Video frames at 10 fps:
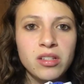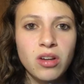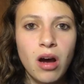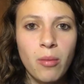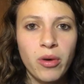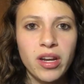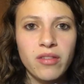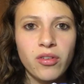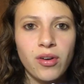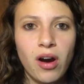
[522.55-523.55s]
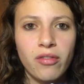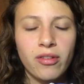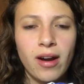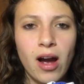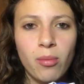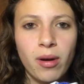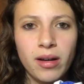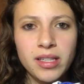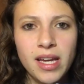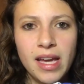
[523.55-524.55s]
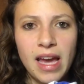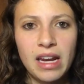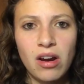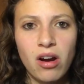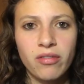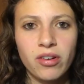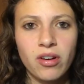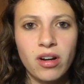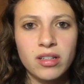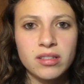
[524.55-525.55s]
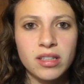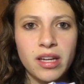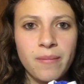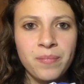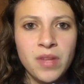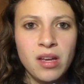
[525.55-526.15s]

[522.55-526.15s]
So I'm waiting for an offer. I'll probably take any offer, honestly,